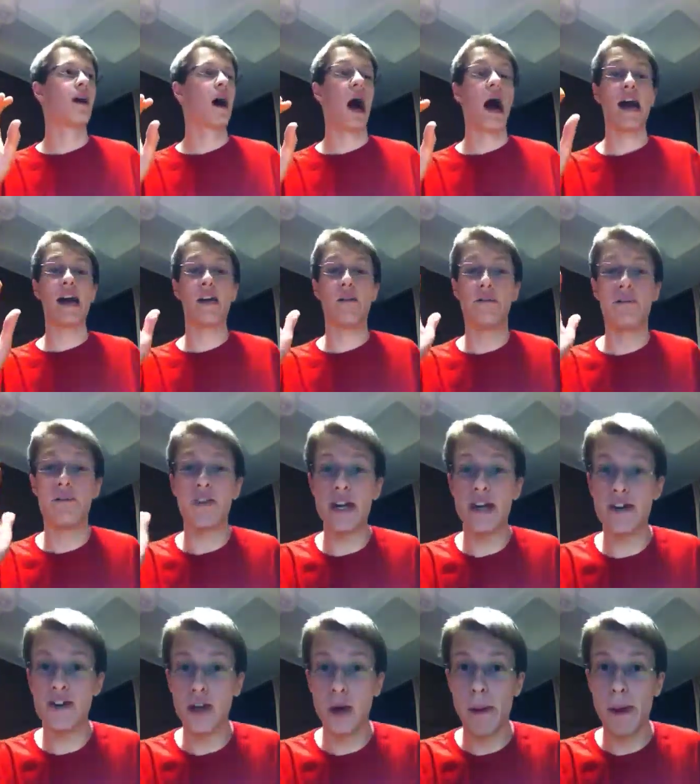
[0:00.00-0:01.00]
I have
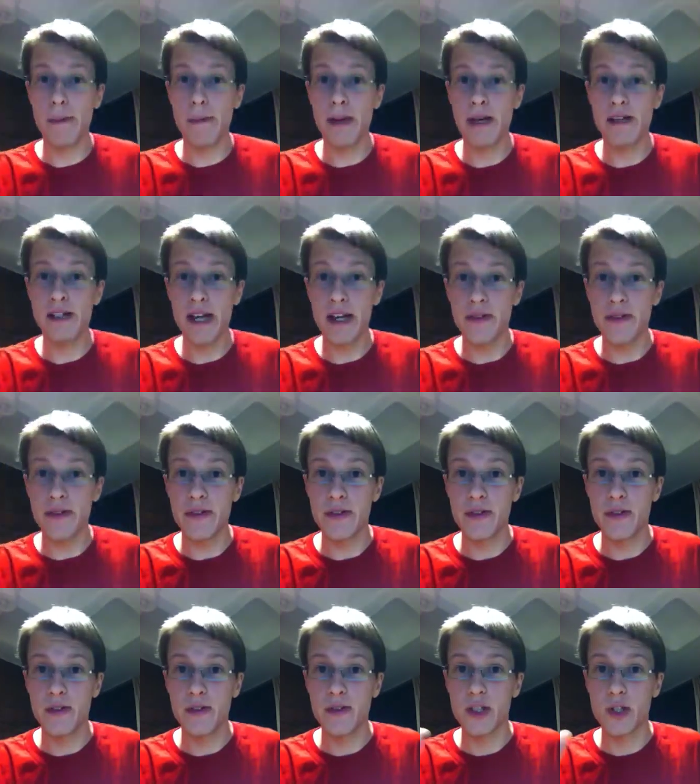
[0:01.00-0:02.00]
finished all my P SATs,
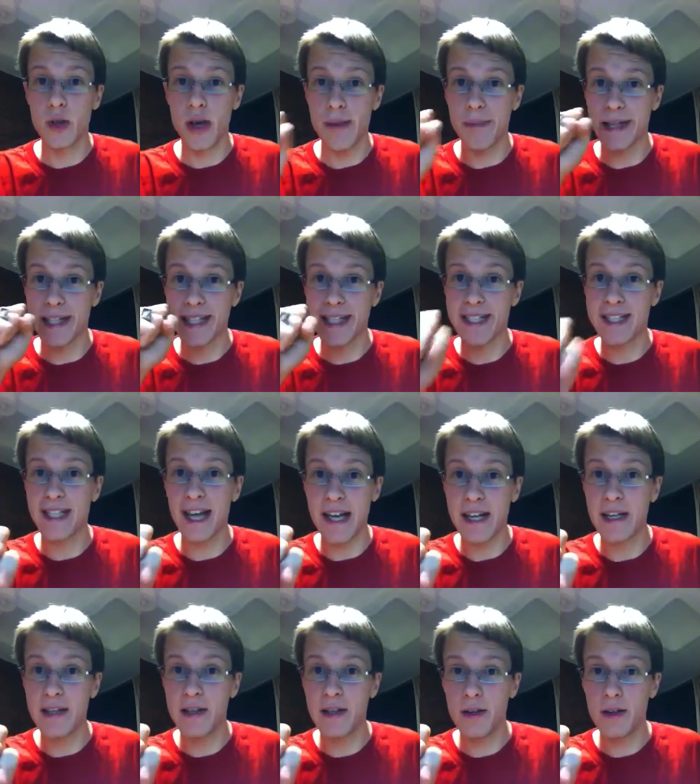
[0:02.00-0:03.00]
so I'm
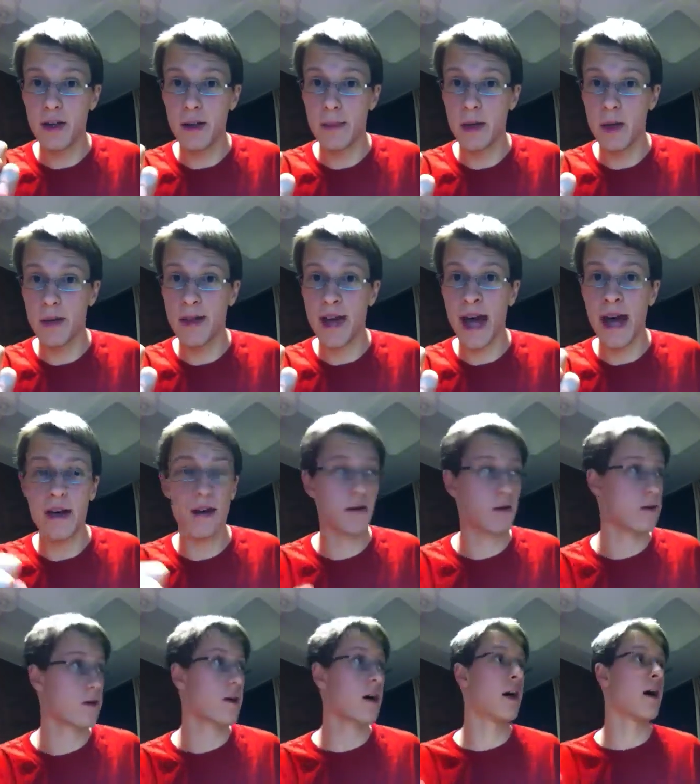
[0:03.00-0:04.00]
excited about that.
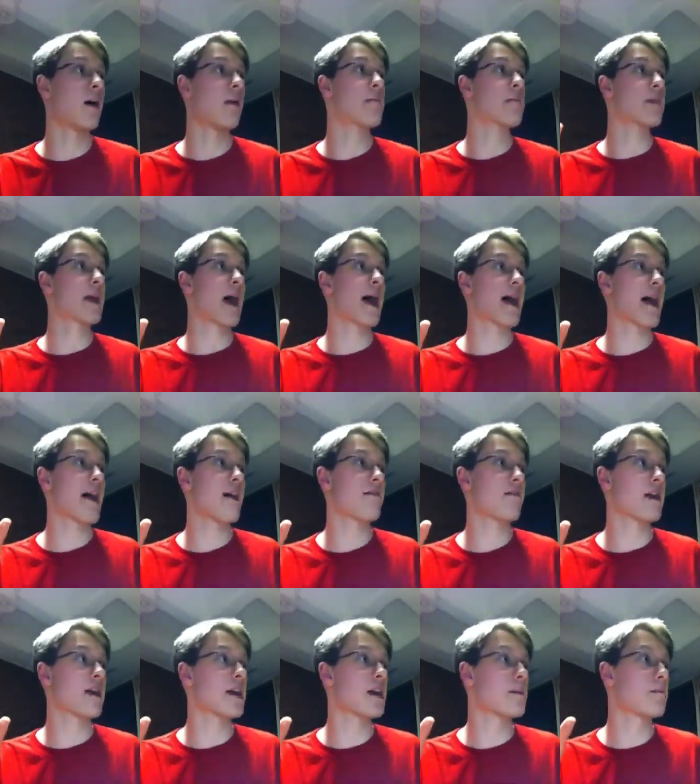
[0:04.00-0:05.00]
Um, I have
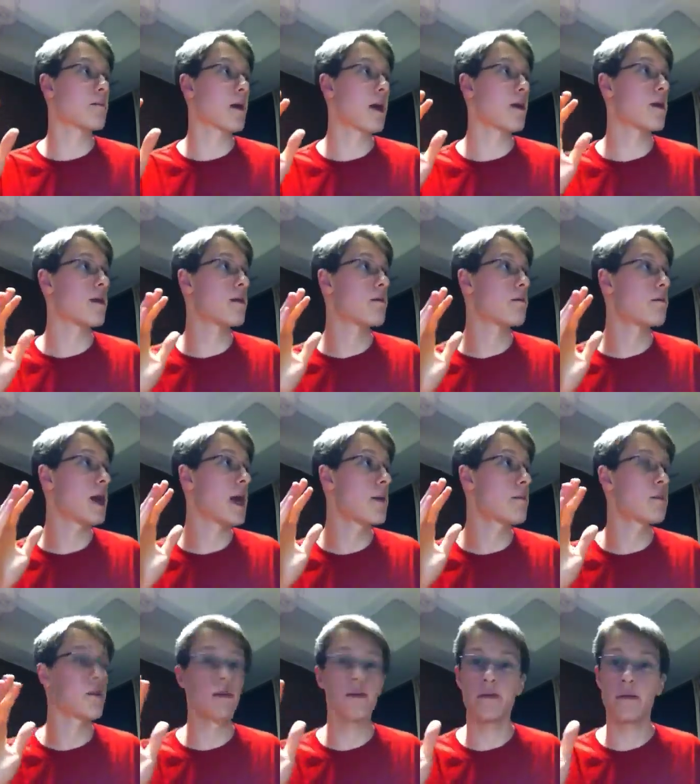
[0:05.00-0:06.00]
a pa
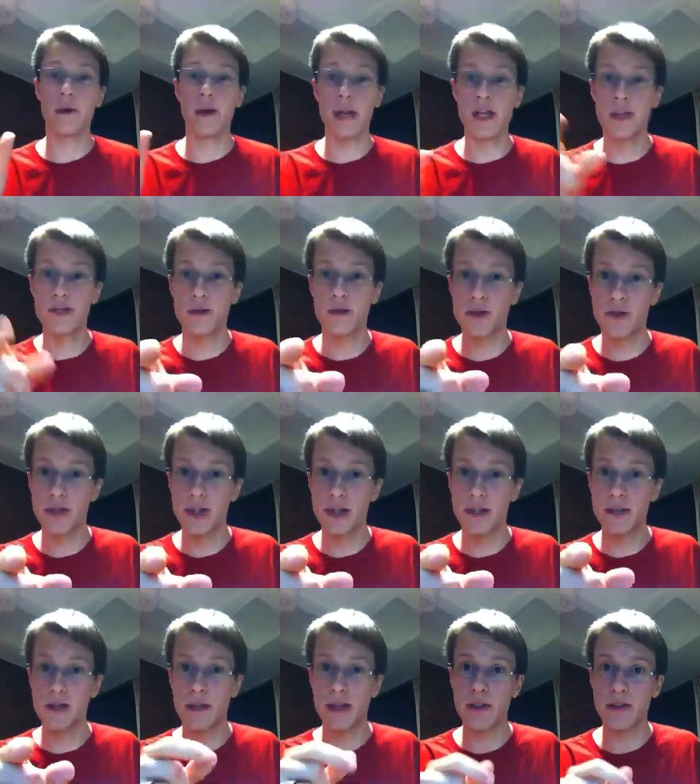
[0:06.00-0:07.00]
paper for eight two two six
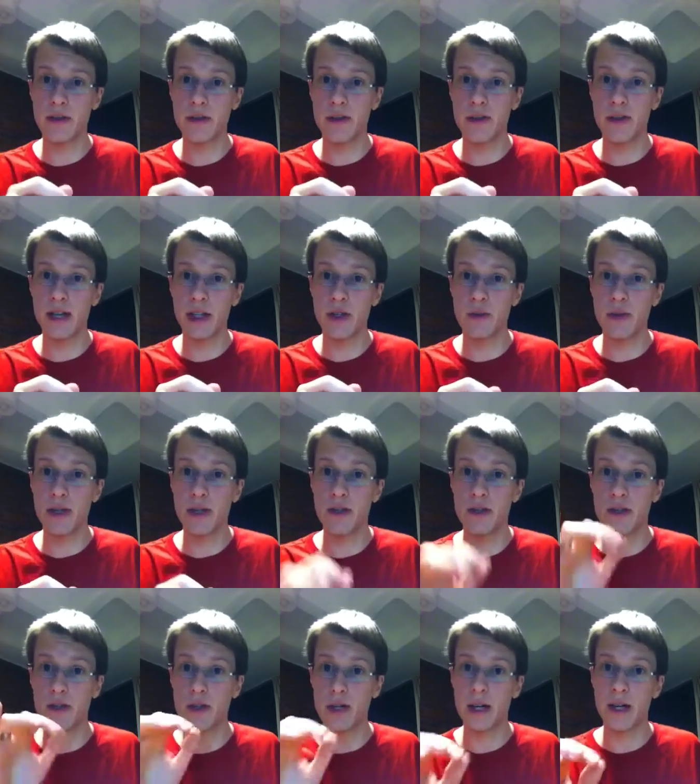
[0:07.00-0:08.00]
due next, next week,
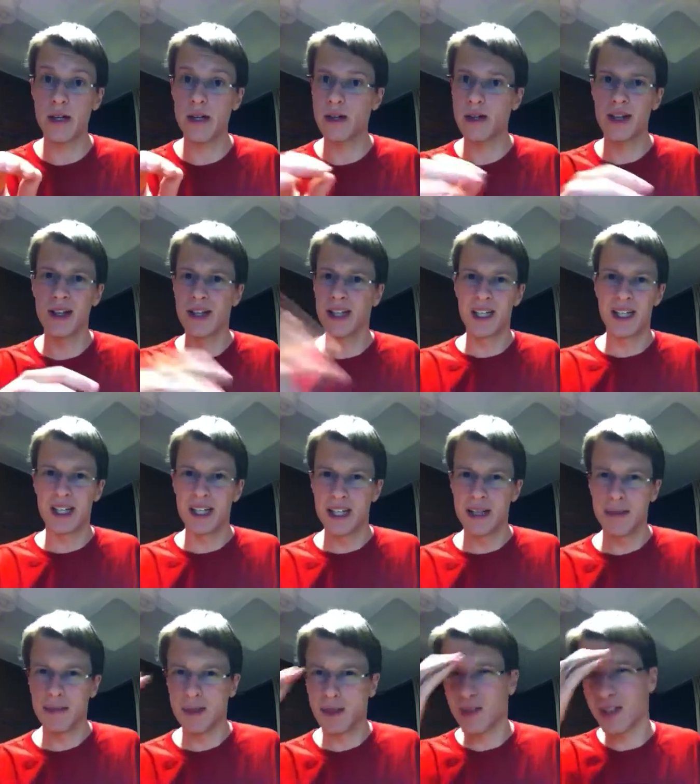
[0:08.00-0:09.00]
a uh,
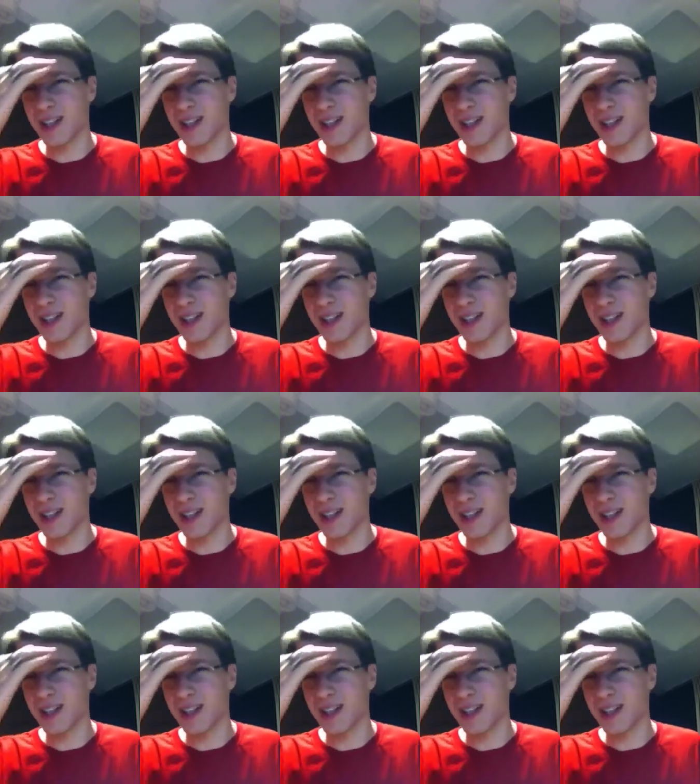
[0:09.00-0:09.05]
about